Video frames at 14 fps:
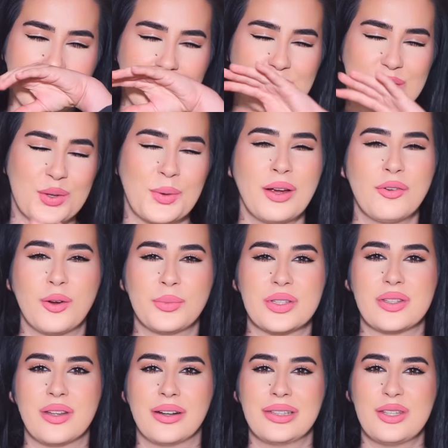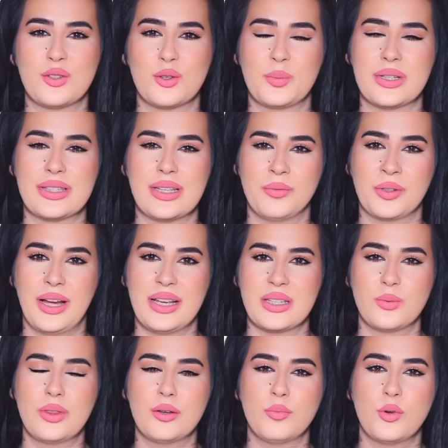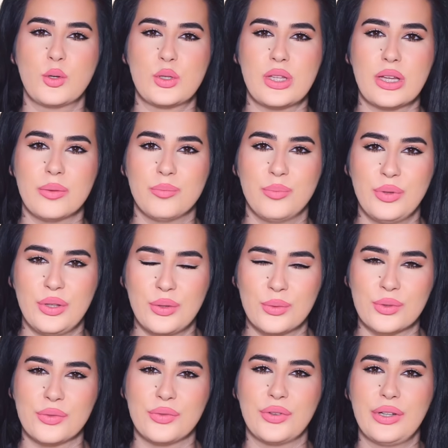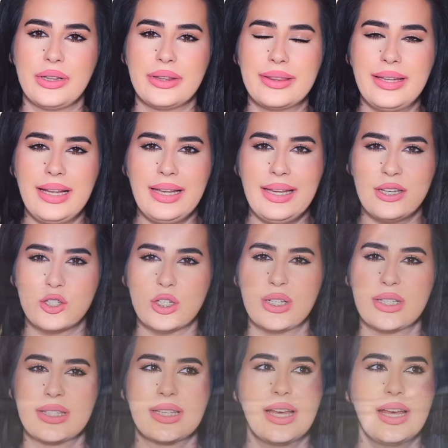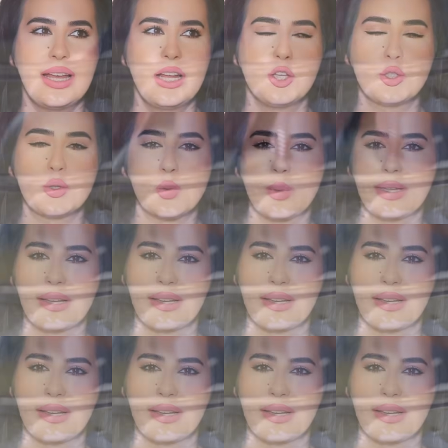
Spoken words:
So right from the start, this opens up, you guys, with the most beautiful, delicious, sweet